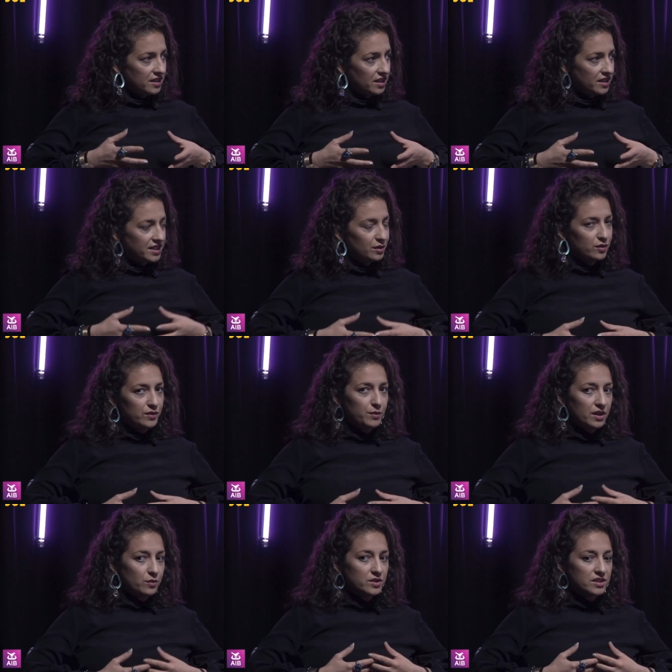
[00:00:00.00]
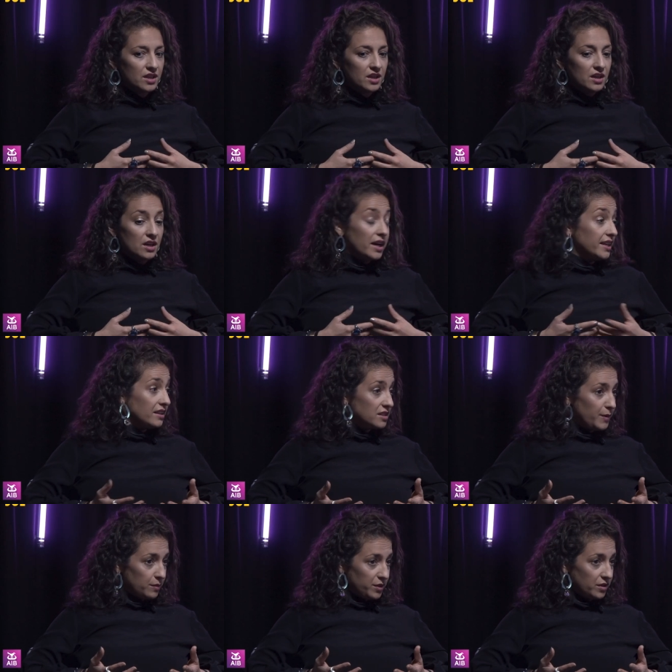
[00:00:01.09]
to the idea of it, but I needed to
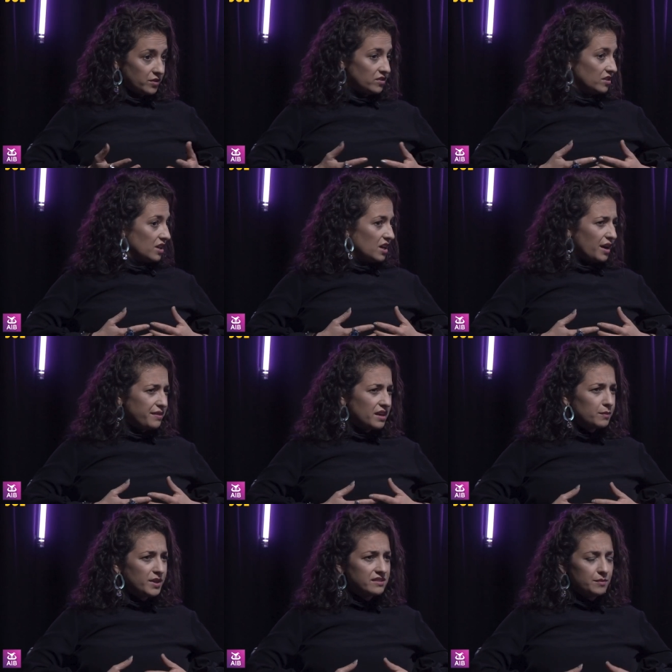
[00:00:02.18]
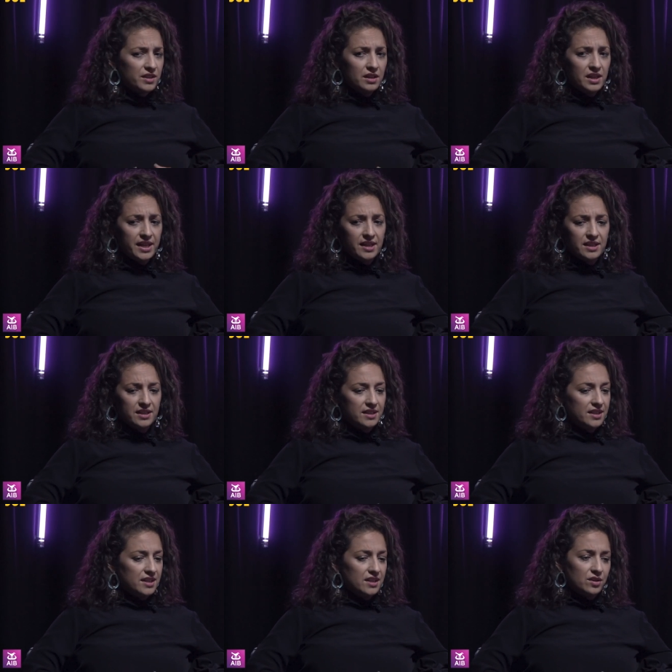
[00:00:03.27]
pay the bills. And I think I made something like,
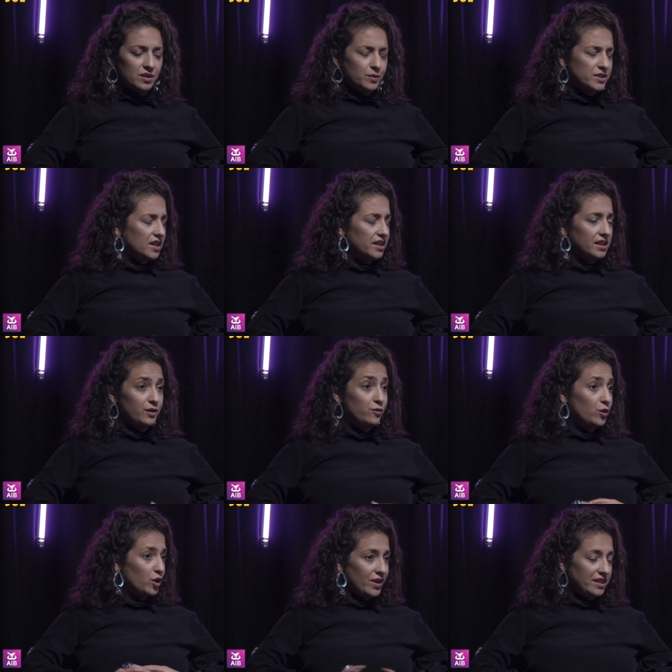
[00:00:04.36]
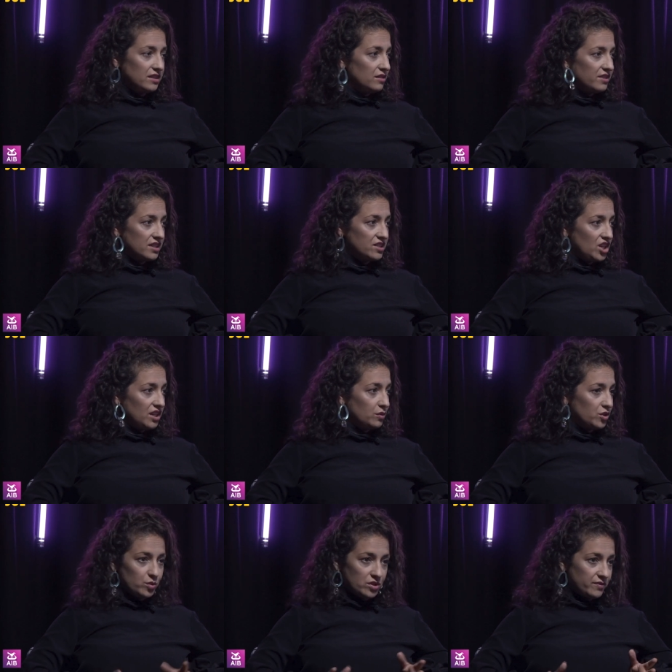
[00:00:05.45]
it was tiny, like $4,000 in the first year,
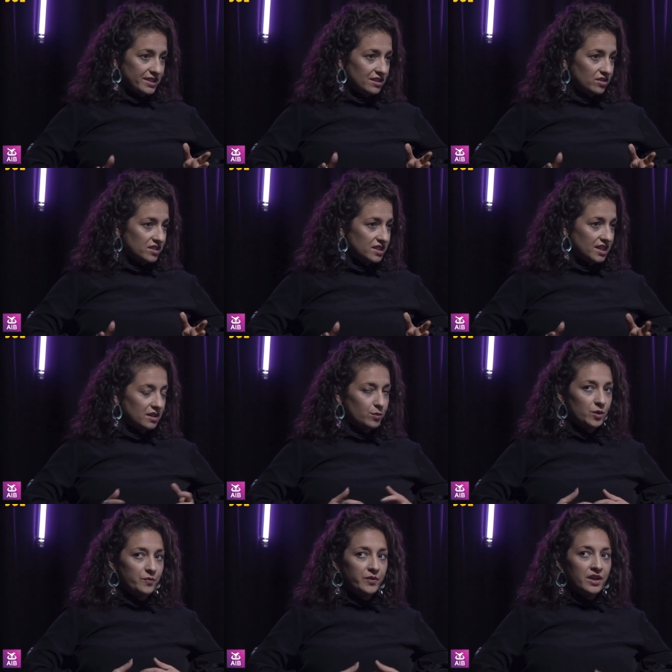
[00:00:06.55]
which was obviously not sustainable.